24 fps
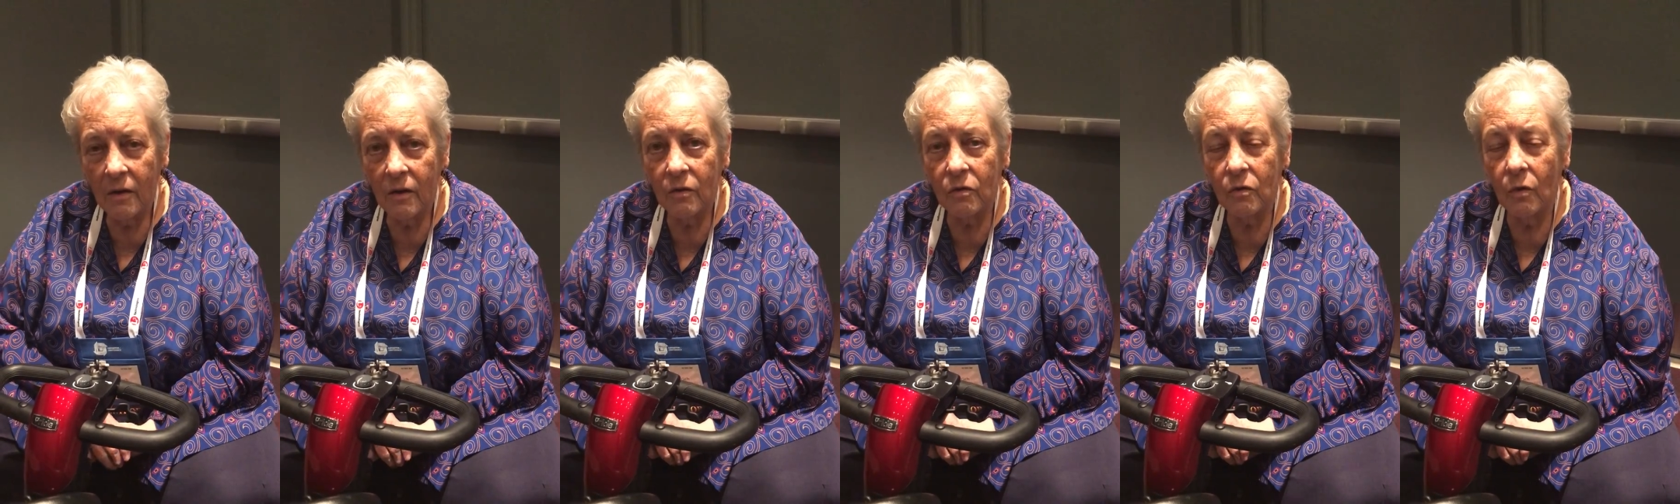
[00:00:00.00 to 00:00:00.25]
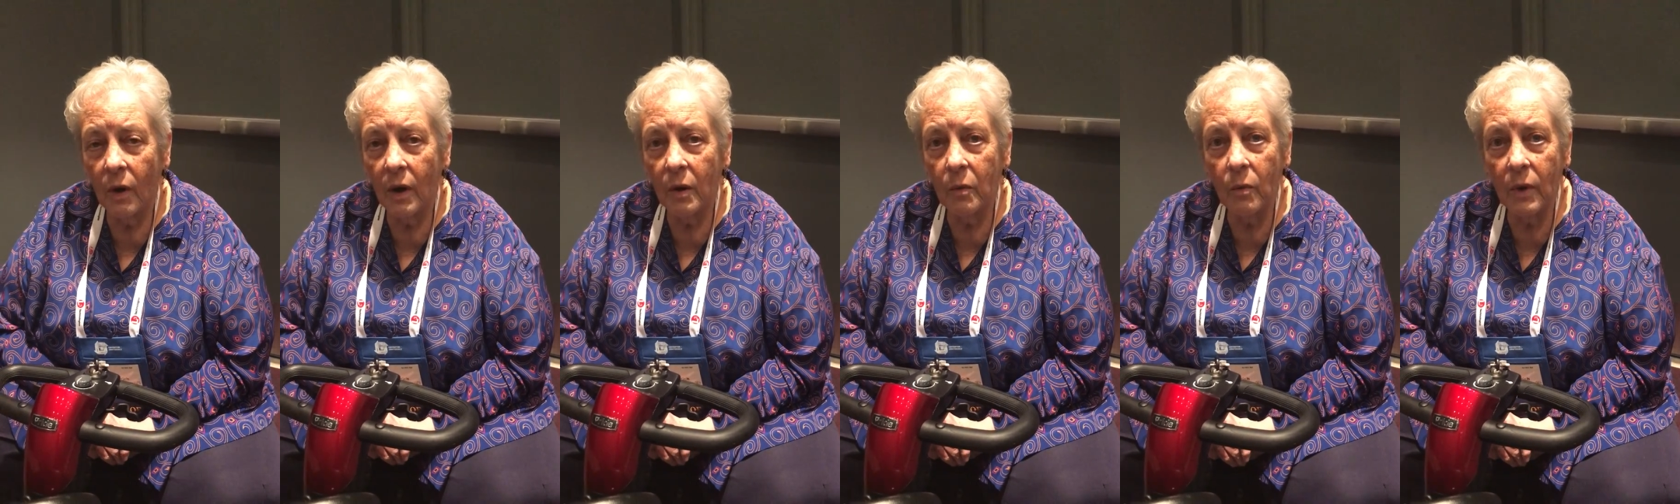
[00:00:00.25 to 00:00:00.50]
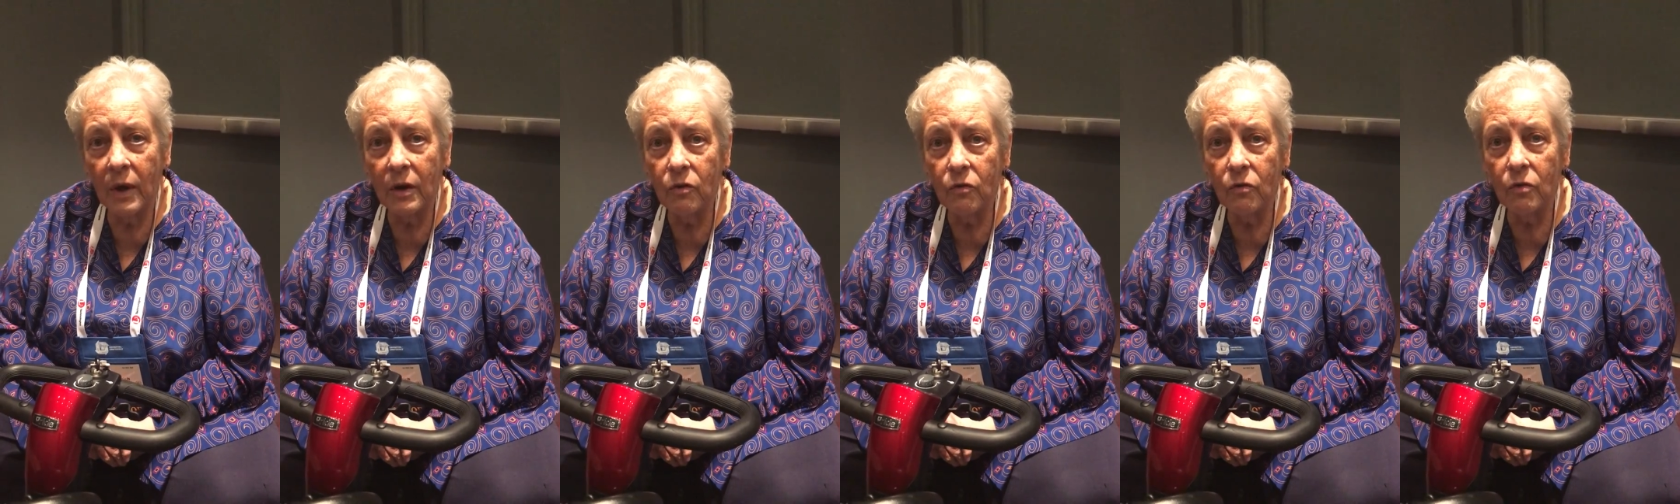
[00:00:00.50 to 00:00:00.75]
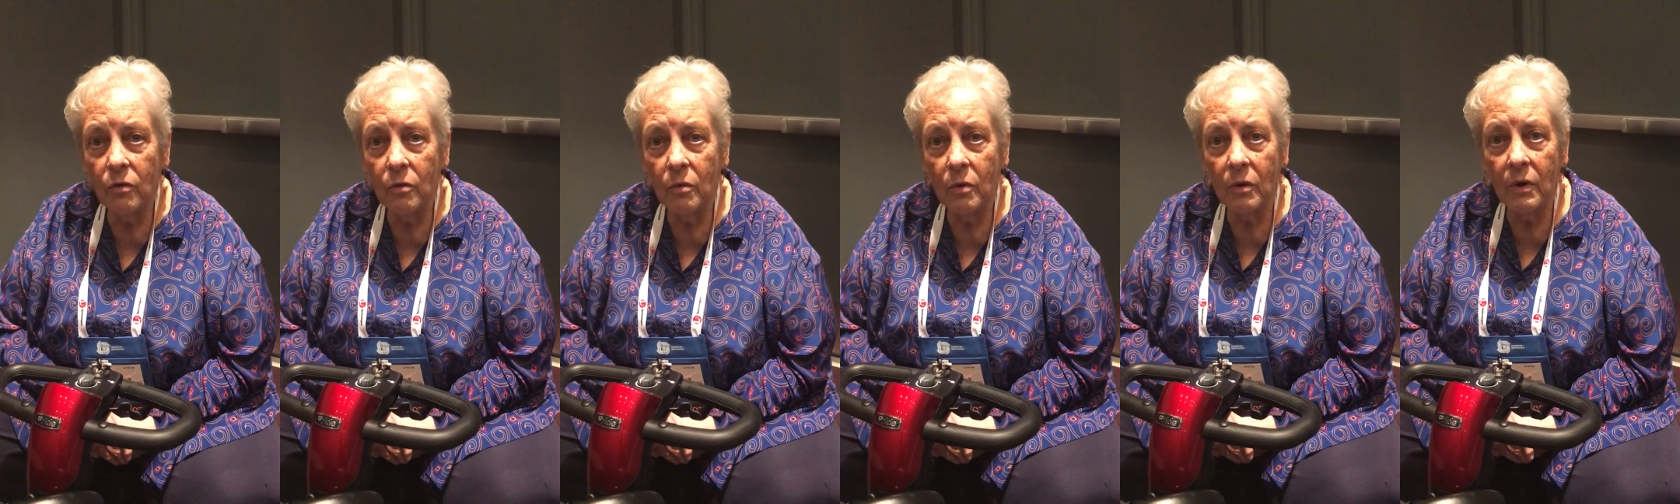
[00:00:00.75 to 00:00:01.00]
So I went
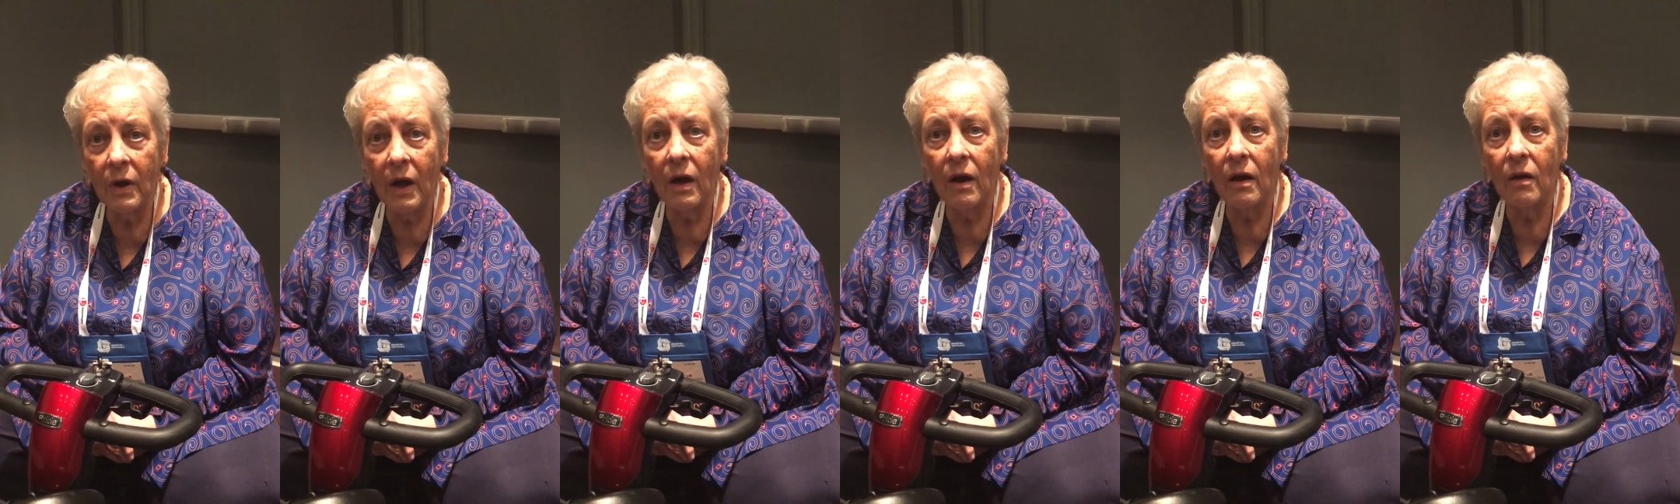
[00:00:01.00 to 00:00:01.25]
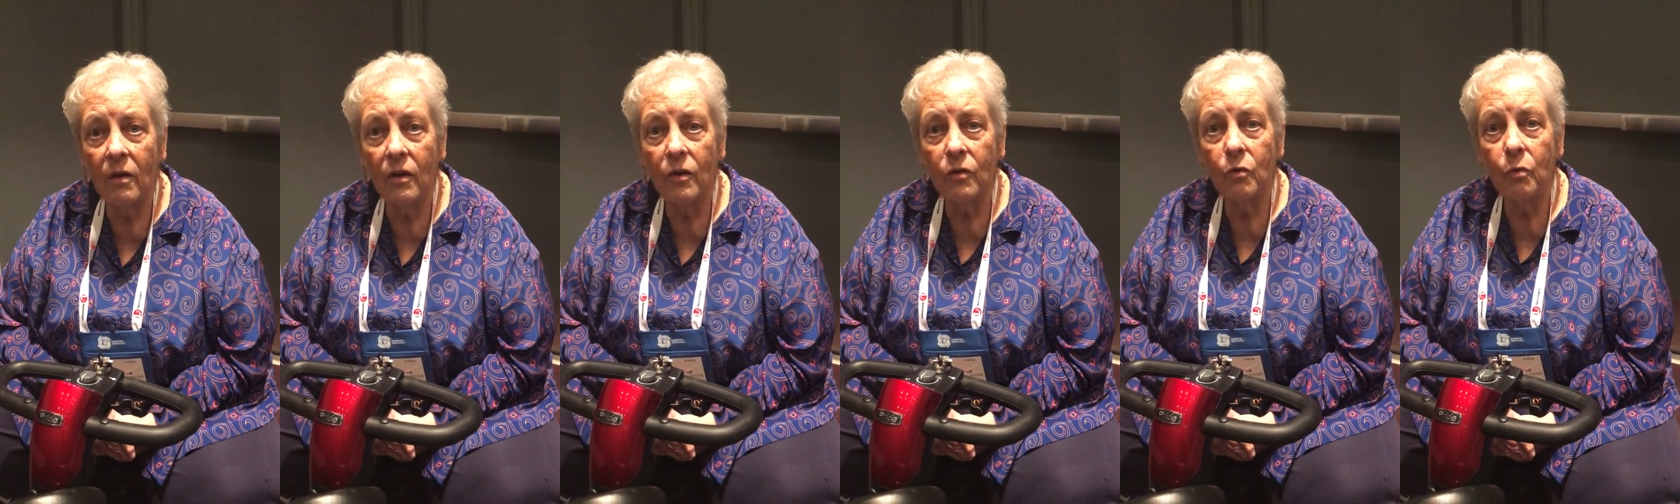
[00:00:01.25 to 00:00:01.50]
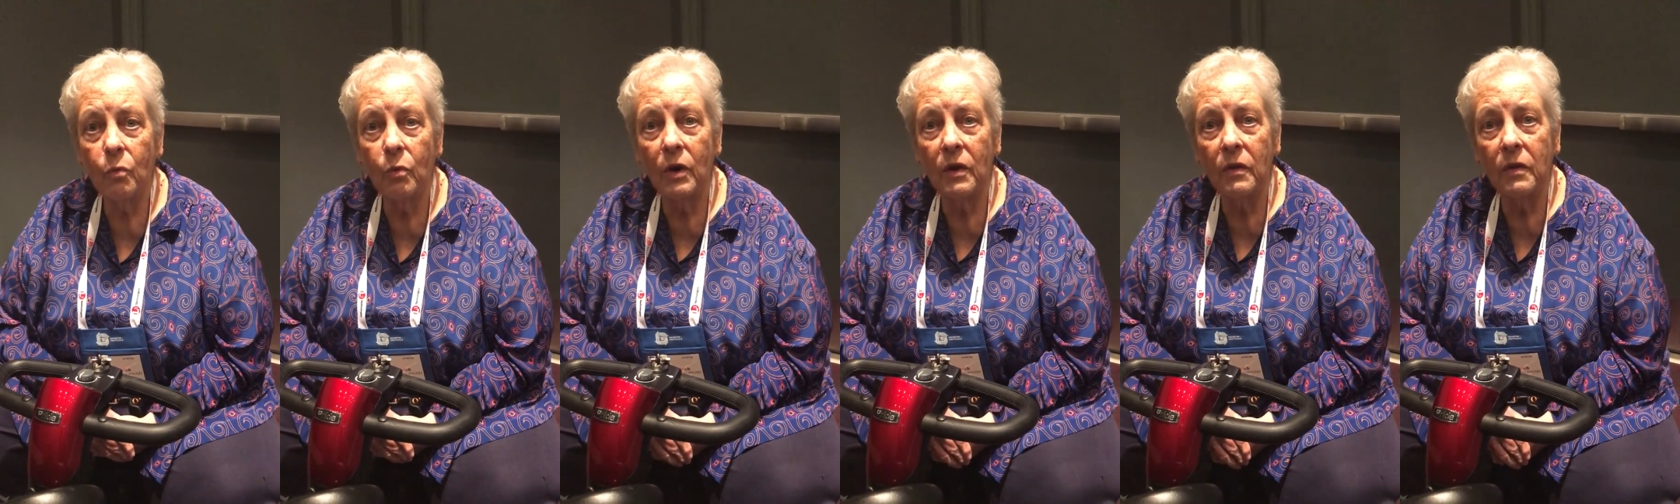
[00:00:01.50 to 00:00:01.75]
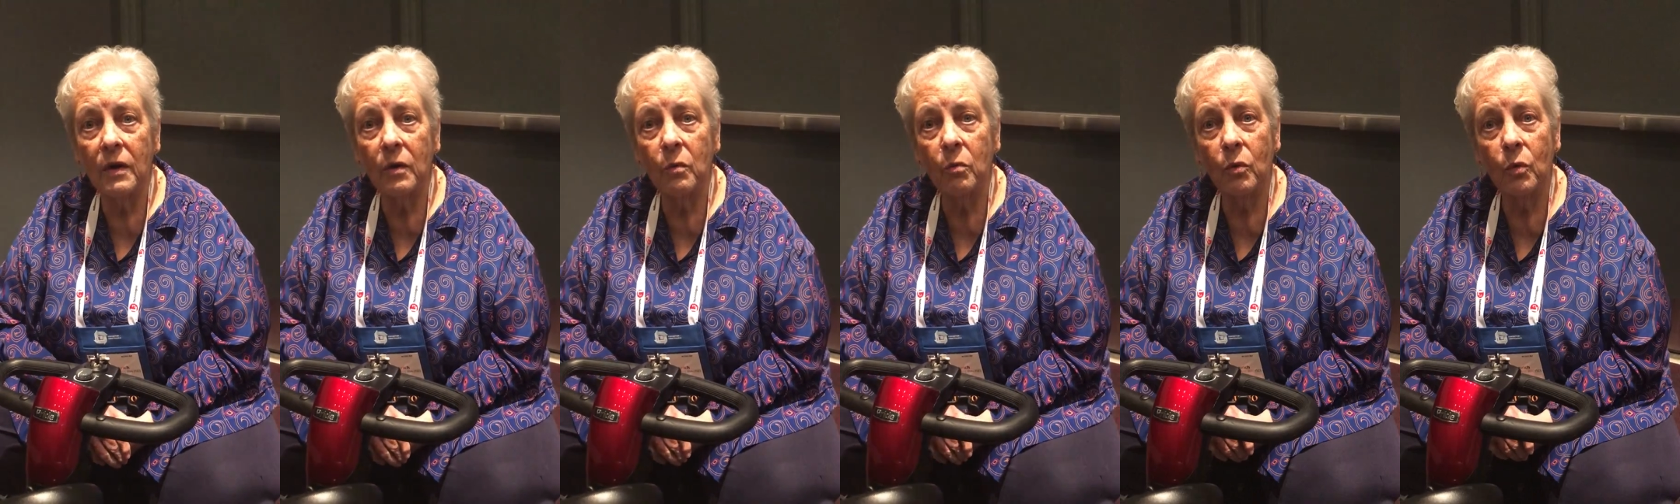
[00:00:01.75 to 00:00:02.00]
to a college where
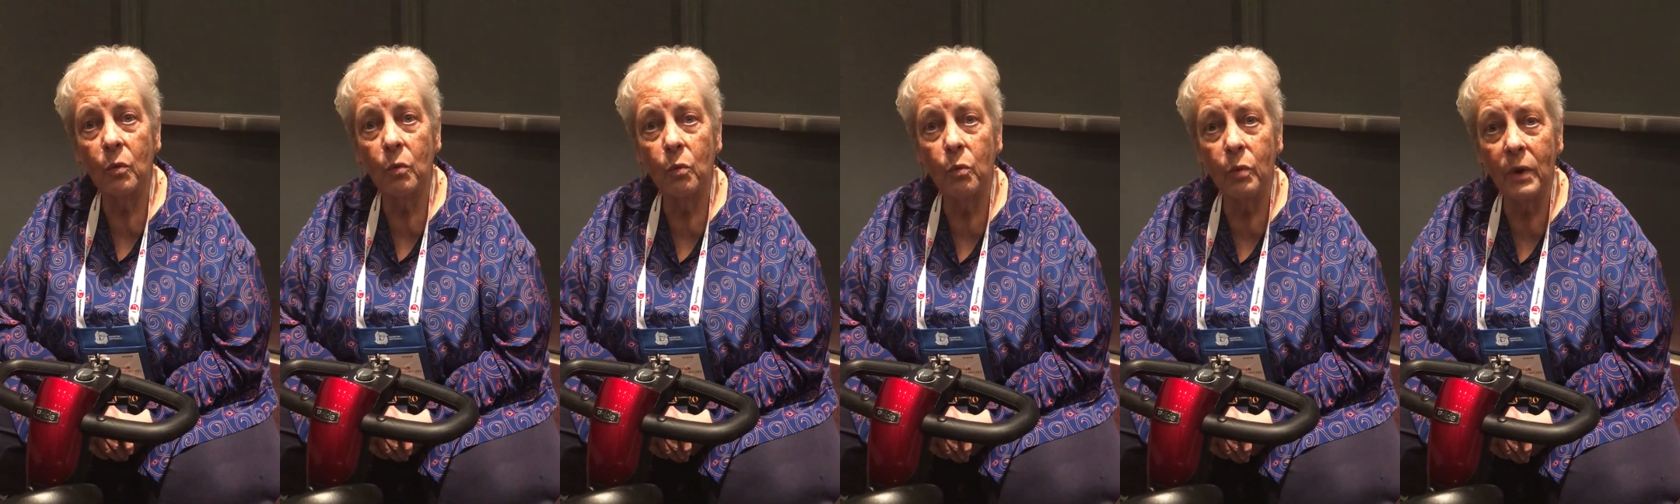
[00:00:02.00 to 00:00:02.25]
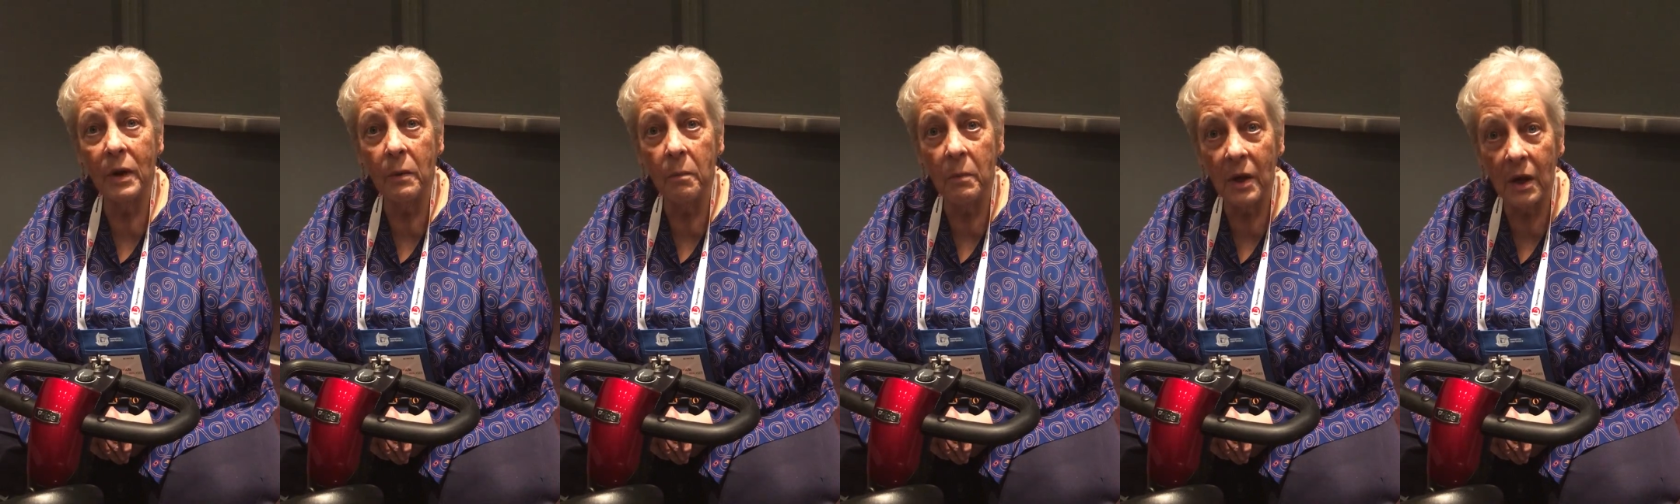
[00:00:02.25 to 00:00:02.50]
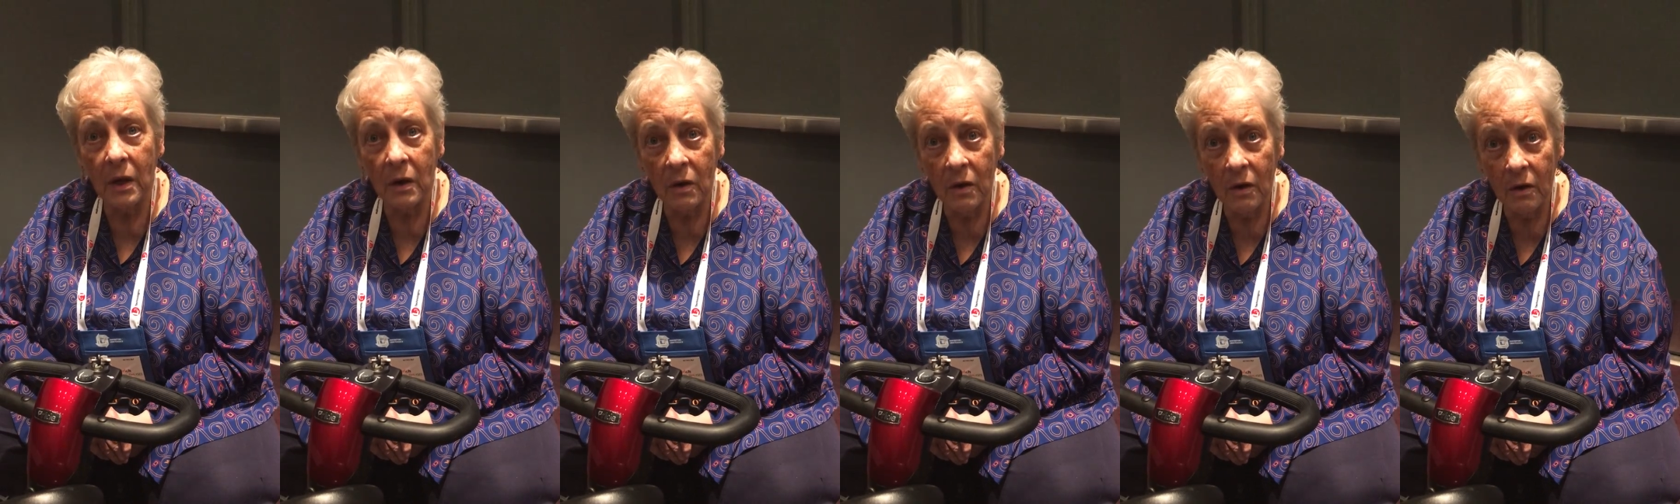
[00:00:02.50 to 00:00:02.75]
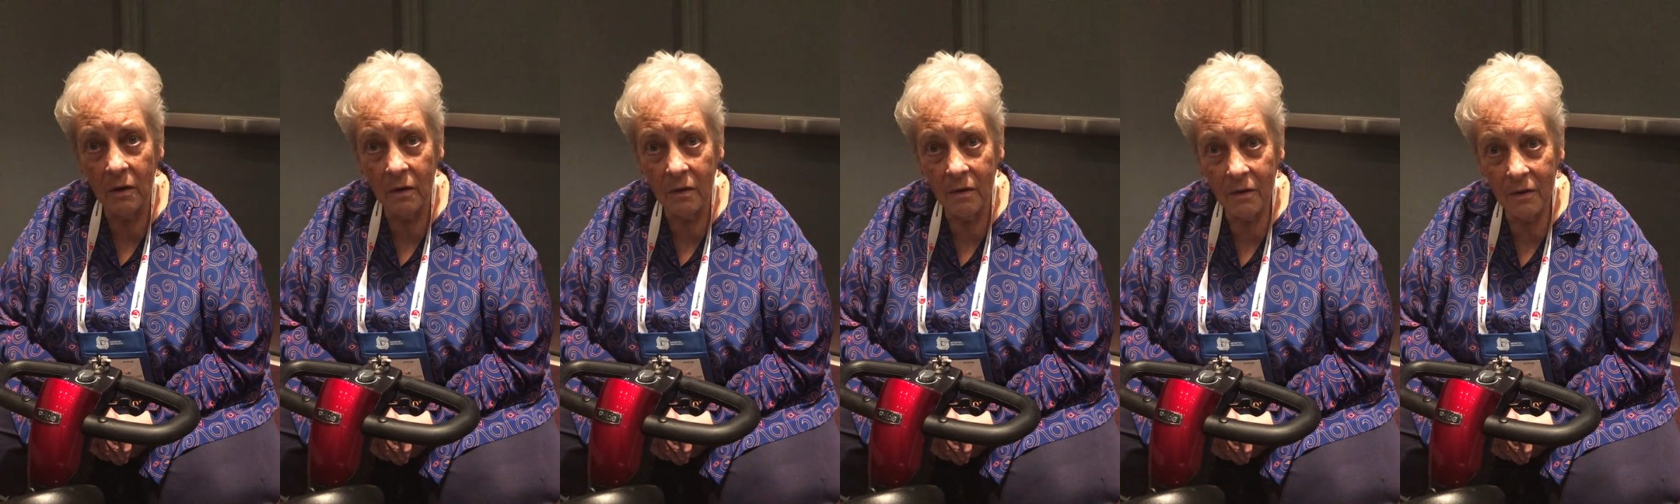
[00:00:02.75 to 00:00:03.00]
there were
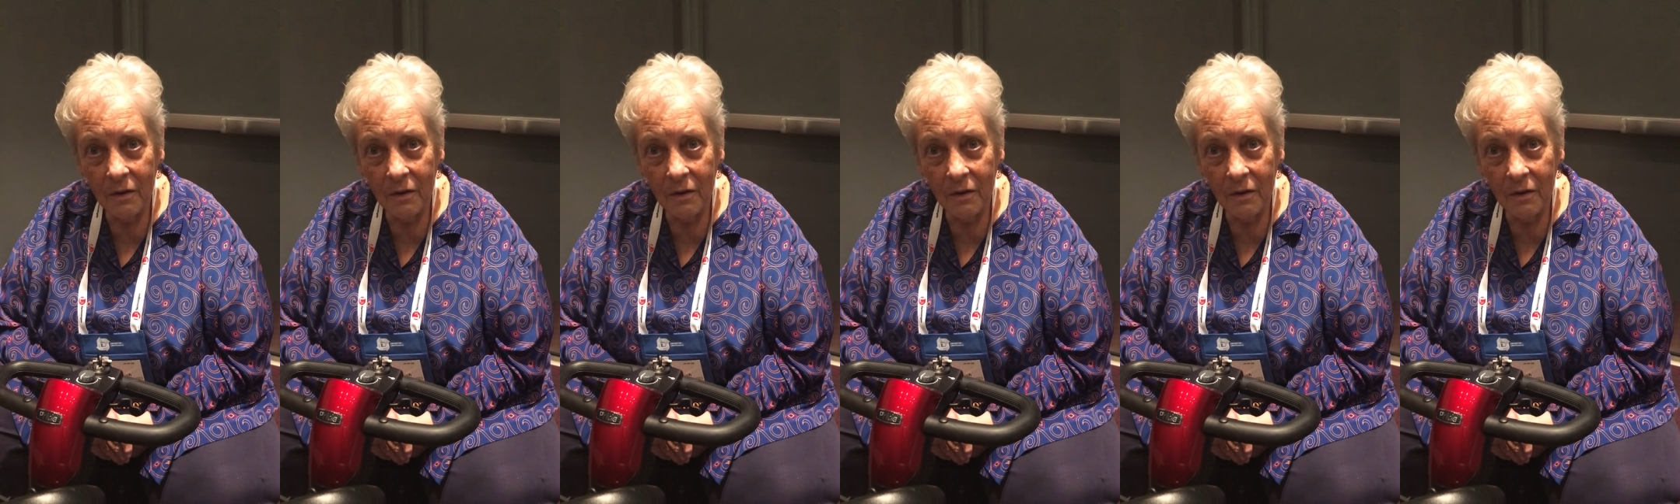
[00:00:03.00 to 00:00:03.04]
women